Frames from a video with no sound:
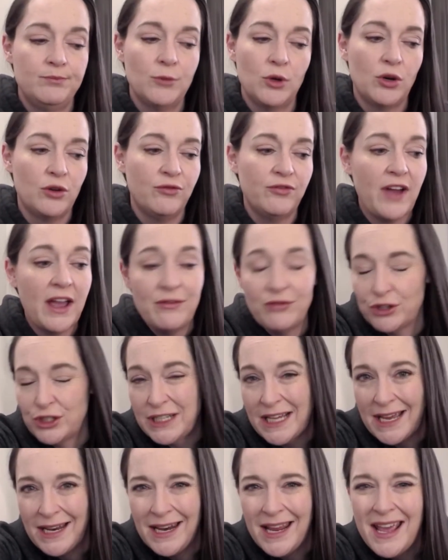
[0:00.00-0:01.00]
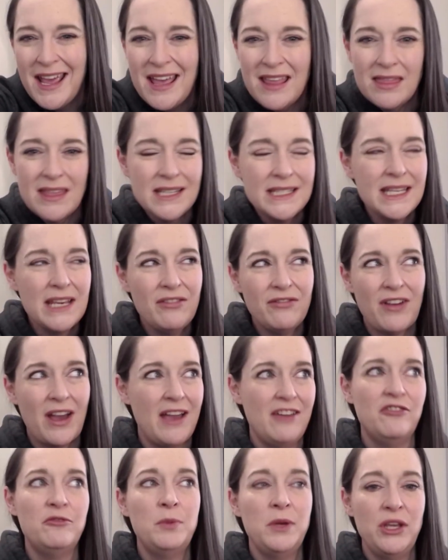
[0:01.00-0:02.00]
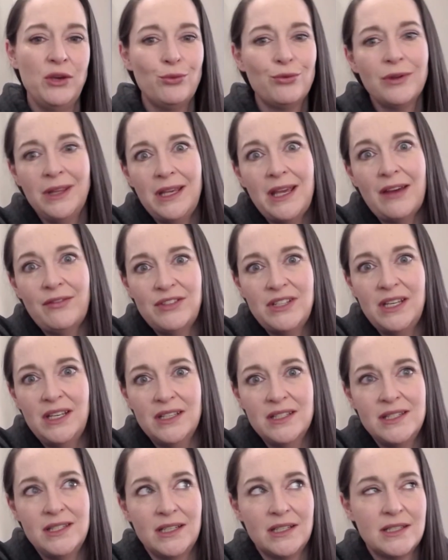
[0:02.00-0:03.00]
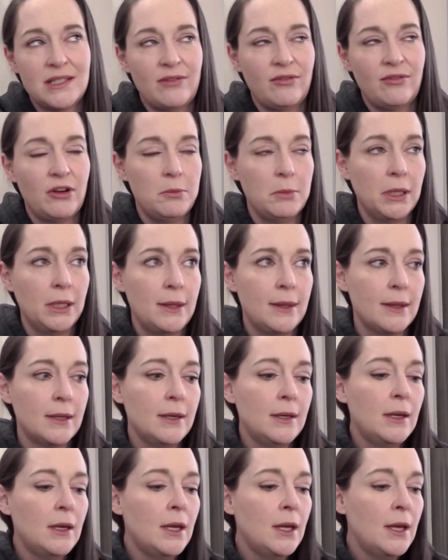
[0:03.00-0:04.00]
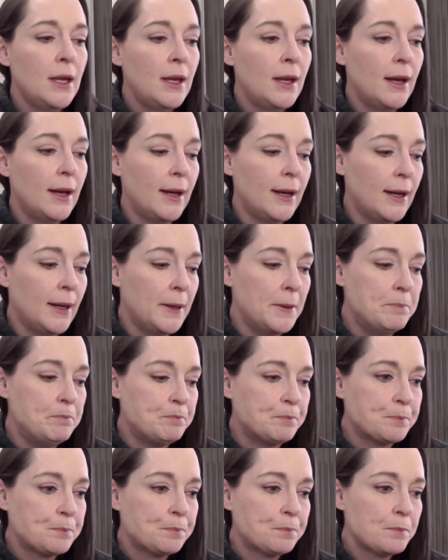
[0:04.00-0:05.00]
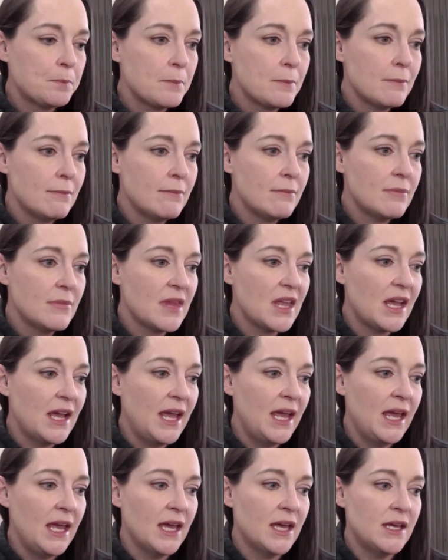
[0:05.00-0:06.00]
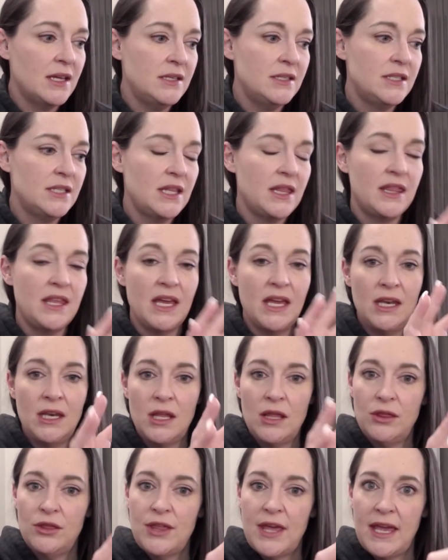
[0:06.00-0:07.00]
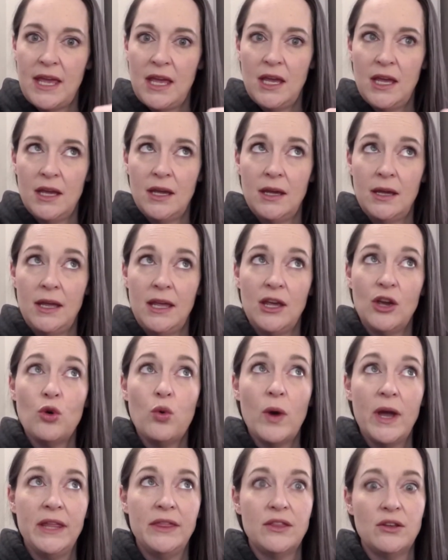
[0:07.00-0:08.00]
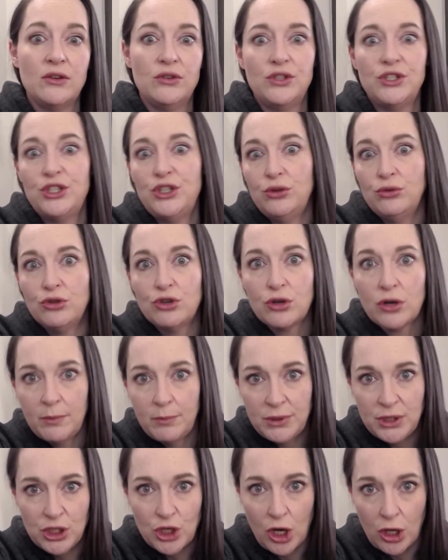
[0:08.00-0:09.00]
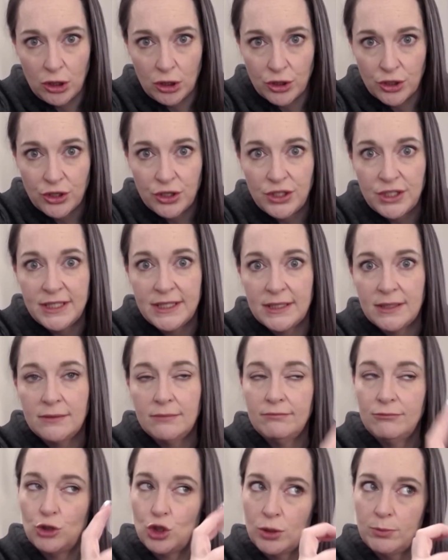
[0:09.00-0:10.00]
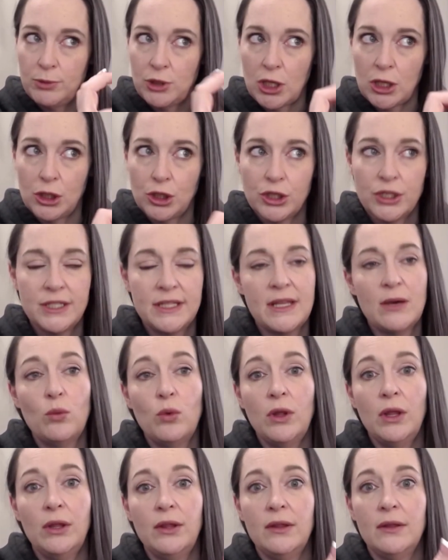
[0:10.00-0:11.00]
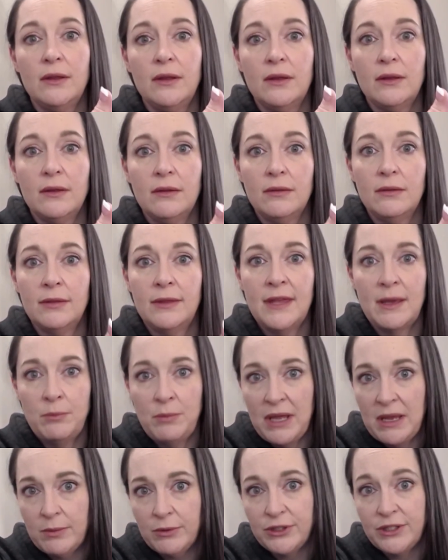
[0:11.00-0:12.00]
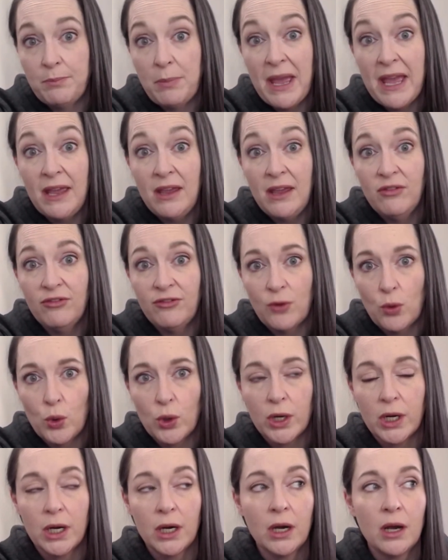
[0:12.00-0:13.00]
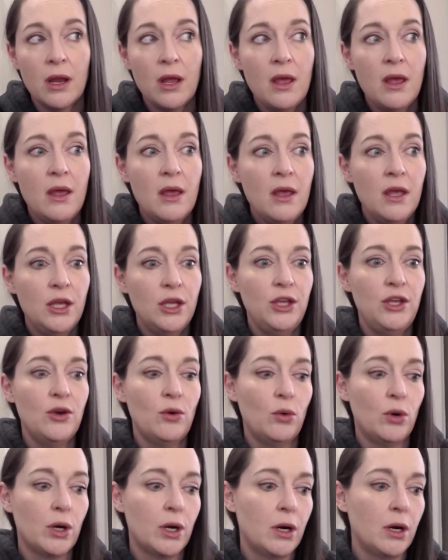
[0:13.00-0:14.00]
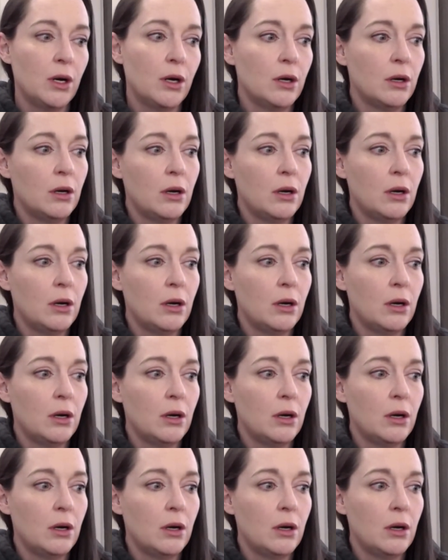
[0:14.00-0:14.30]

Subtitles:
5 or 10. They say 5, but you really have to hit 6 every month. And then they equate those to trip dollars that will then be able to pay for your